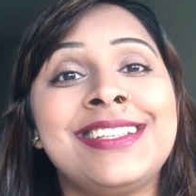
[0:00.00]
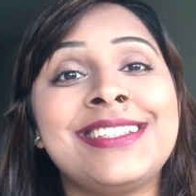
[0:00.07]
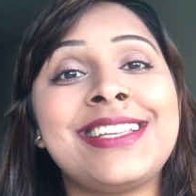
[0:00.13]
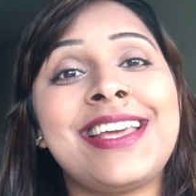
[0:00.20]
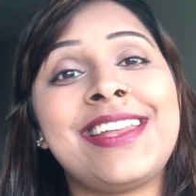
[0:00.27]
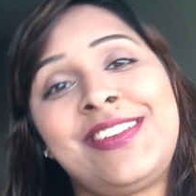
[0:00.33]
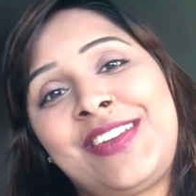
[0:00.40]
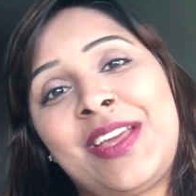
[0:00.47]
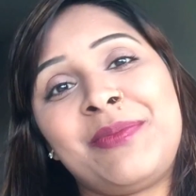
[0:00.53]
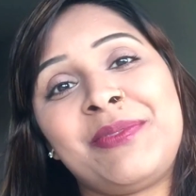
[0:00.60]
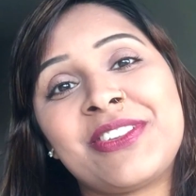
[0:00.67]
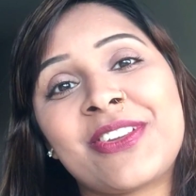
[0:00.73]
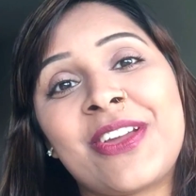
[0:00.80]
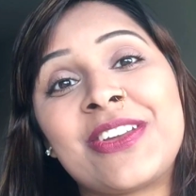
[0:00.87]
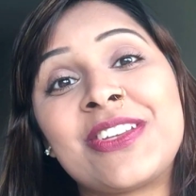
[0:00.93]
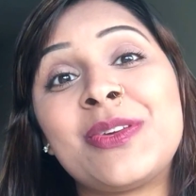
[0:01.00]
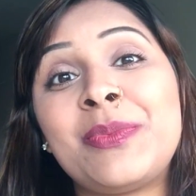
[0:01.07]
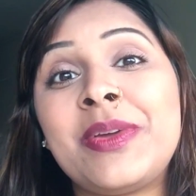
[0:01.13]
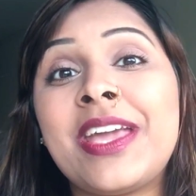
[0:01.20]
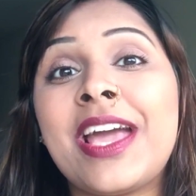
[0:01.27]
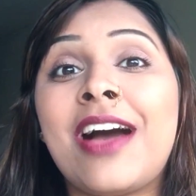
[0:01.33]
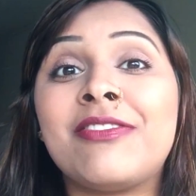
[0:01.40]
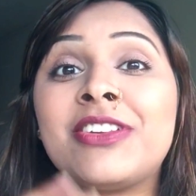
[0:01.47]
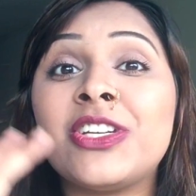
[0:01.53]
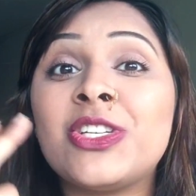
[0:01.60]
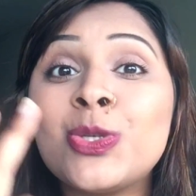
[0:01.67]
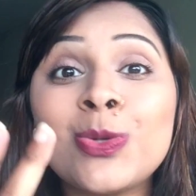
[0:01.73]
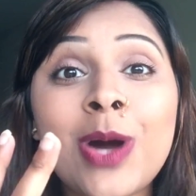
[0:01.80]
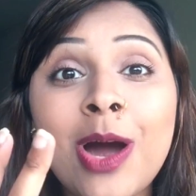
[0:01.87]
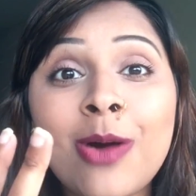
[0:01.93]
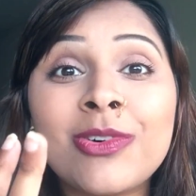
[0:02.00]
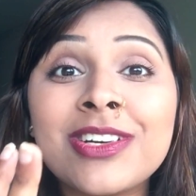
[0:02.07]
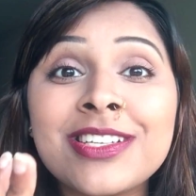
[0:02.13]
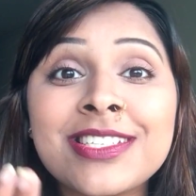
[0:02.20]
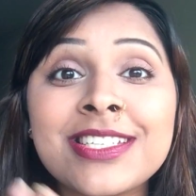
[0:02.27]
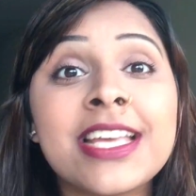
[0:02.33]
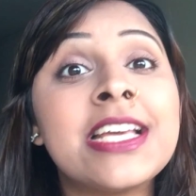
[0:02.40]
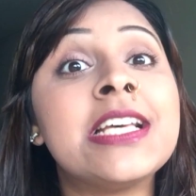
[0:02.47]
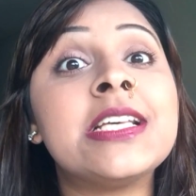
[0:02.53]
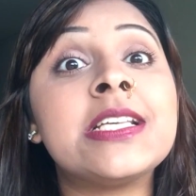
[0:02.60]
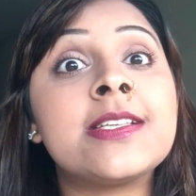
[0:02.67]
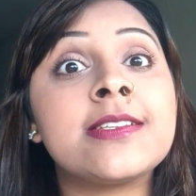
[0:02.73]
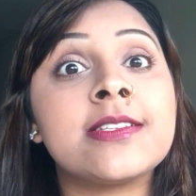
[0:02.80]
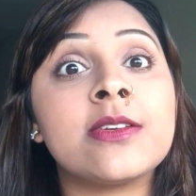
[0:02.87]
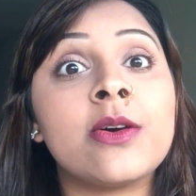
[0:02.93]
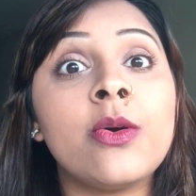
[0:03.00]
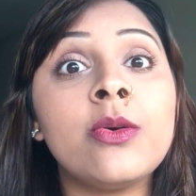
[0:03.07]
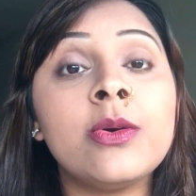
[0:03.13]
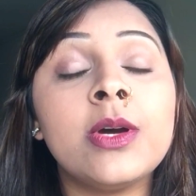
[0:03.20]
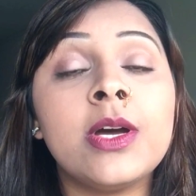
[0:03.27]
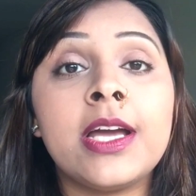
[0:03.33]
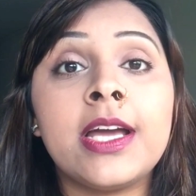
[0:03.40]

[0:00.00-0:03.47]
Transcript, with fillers: Sahri time is going to be after two hours. So